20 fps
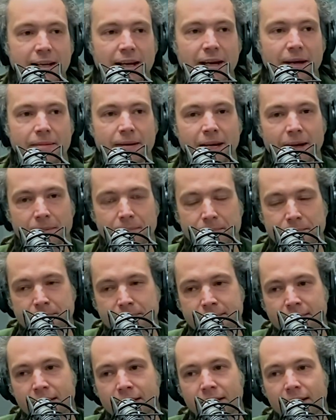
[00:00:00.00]
Yeah.
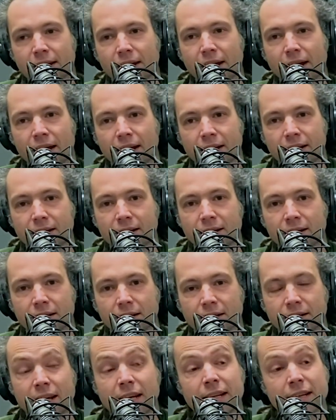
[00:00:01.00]
And
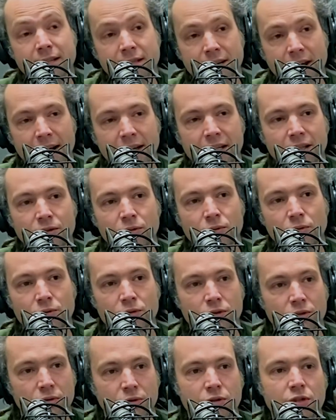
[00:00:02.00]
they decided
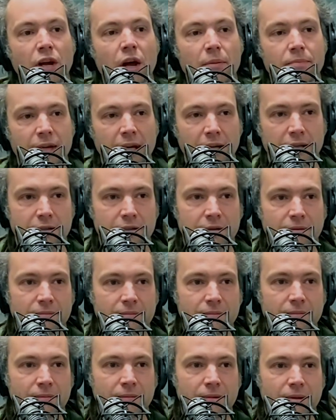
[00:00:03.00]
to stop that
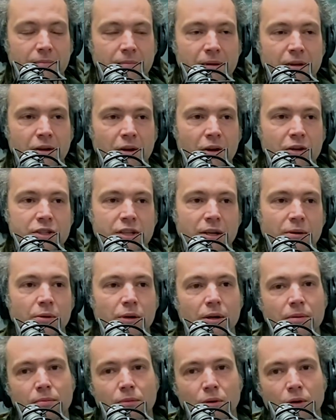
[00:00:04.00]
because there
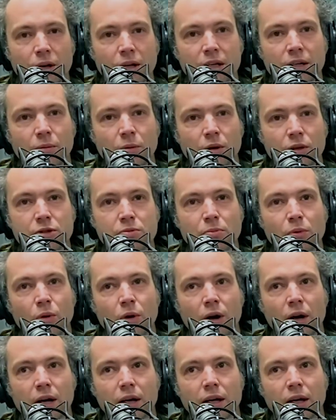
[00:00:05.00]
was
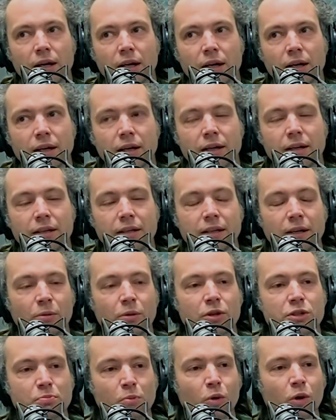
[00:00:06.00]

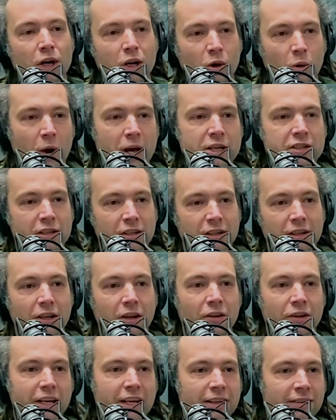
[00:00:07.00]
more question
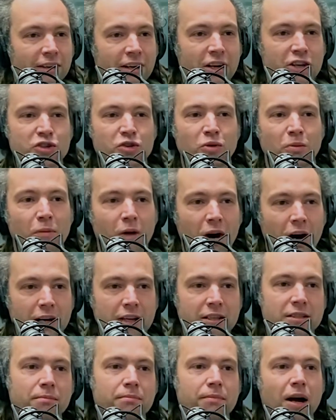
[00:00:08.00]
on the international
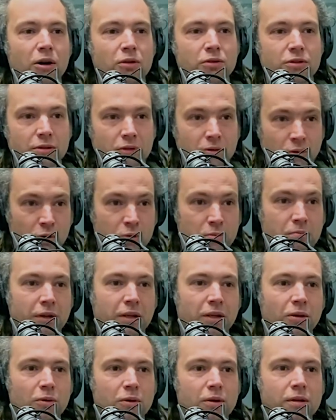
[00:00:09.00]
market about good
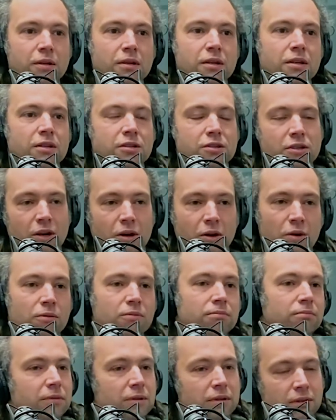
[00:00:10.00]
milk. So
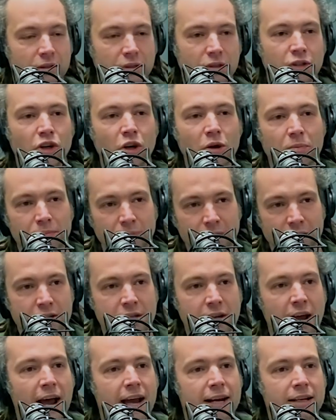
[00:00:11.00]
Europe
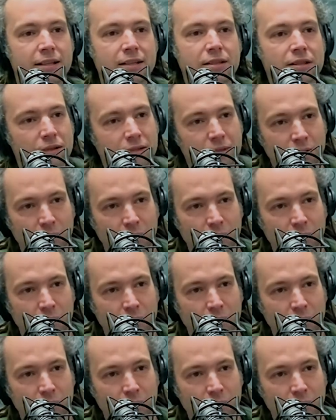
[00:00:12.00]
decided